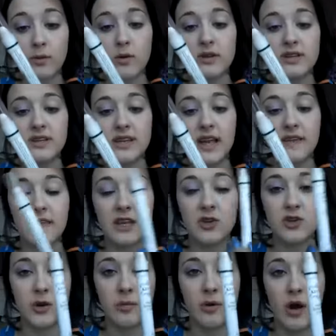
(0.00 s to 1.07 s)
going to take the
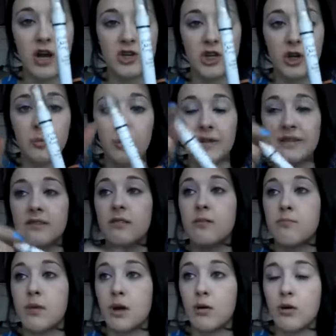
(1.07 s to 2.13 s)
Jumbo Eyeshadow Pencil
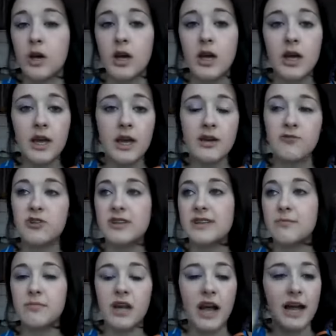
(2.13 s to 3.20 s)
in Milk, just
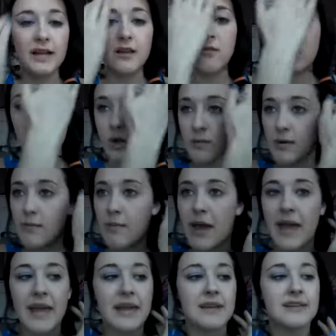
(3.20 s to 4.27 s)
some kind of creamy
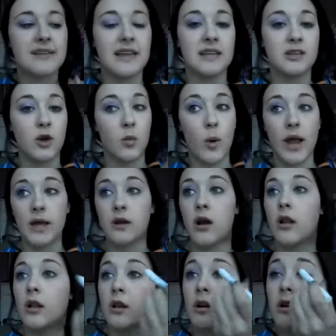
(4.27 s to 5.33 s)
base that's a white
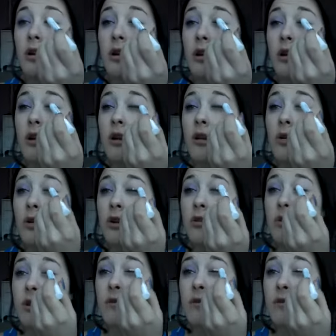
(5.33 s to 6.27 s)
color. Or you don't